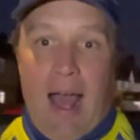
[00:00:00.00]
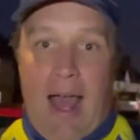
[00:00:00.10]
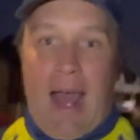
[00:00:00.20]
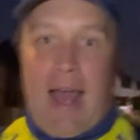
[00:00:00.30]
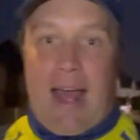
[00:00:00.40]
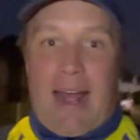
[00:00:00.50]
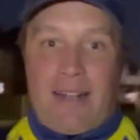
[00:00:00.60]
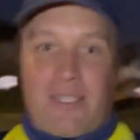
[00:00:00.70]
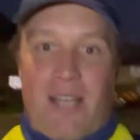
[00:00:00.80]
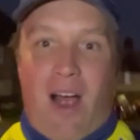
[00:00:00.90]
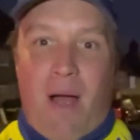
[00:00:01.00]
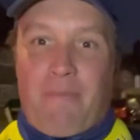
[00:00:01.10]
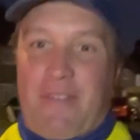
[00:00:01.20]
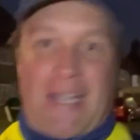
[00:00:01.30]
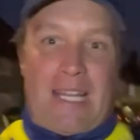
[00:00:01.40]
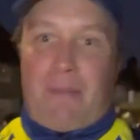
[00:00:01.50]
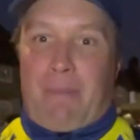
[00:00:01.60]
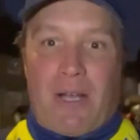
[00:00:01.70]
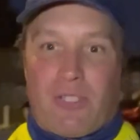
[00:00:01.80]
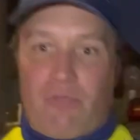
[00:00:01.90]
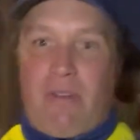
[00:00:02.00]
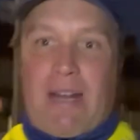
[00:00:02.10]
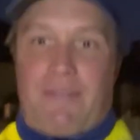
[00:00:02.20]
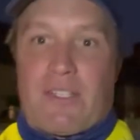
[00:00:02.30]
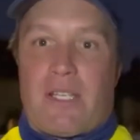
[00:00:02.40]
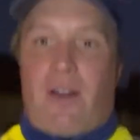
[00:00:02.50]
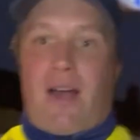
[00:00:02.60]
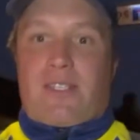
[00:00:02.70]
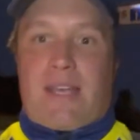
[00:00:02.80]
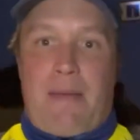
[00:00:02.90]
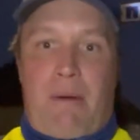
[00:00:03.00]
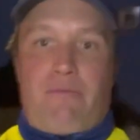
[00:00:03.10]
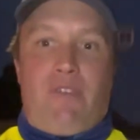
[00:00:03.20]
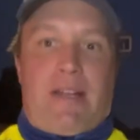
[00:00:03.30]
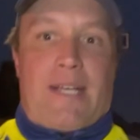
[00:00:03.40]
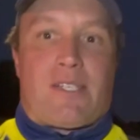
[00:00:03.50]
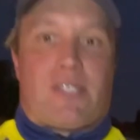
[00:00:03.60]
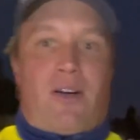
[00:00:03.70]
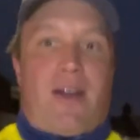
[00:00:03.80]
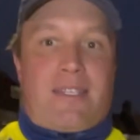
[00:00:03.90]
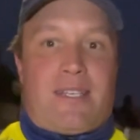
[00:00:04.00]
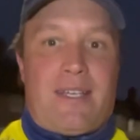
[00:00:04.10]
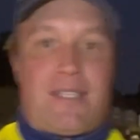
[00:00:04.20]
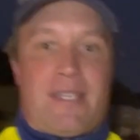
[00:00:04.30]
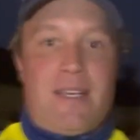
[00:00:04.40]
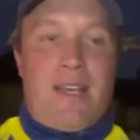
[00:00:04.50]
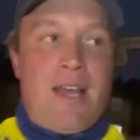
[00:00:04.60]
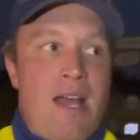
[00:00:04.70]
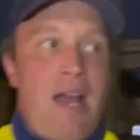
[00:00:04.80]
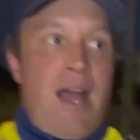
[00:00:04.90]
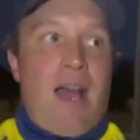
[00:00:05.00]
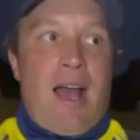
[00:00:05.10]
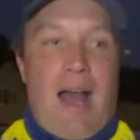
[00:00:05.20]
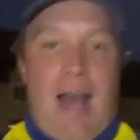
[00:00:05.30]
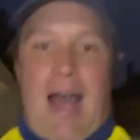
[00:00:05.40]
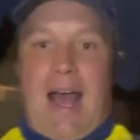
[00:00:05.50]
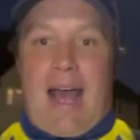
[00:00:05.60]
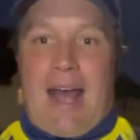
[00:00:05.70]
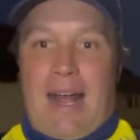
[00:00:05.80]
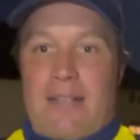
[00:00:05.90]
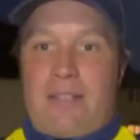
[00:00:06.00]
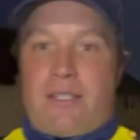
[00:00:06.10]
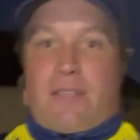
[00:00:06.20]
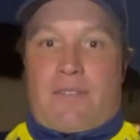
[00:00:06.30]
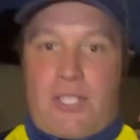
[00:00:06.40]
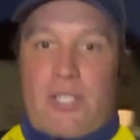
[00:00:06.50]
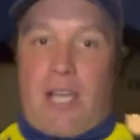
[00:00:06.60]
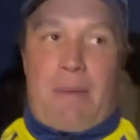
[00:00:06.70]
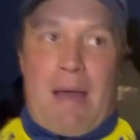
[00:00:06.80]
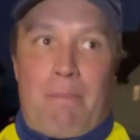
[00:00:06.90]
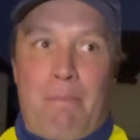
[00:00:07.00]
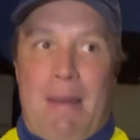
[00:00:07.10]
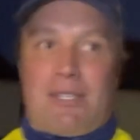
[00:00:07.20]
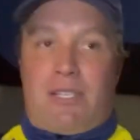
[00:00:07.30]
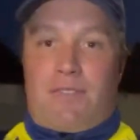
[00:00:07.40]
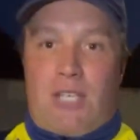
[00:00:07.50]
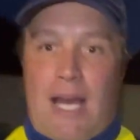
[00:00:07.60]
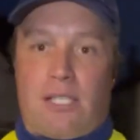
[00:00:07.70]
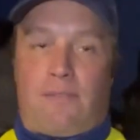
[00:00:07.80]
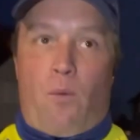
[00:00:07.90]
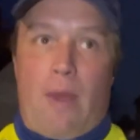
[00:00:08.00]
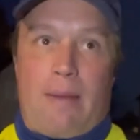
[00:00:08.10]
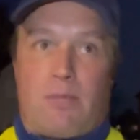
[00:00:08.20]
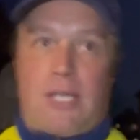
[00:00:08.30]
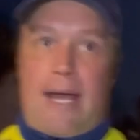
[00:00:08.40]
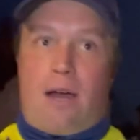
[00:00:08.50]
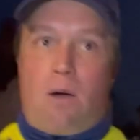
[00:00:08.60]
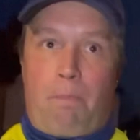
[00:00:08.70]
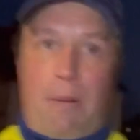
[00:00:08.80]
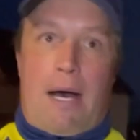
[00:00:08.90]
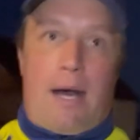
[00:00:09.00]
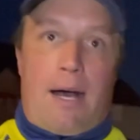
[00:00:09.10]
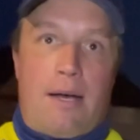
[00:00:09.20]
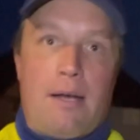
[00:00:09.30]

and I'm feeling the buzz already for tonight's game. I'm really excited, and this is going to be a massive test for Witham Town, but